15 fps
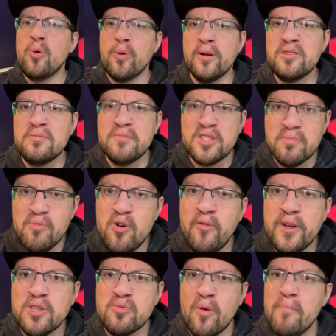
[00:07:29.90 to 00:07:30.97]
Christmas
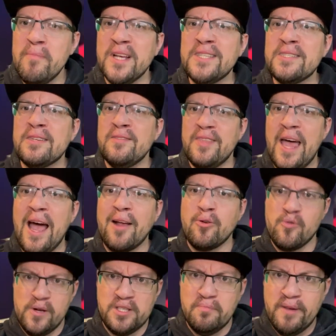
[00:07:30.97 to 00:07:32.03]
movies were missed that
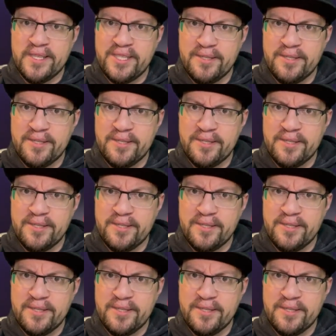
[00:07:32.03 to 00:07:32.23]
Christmas.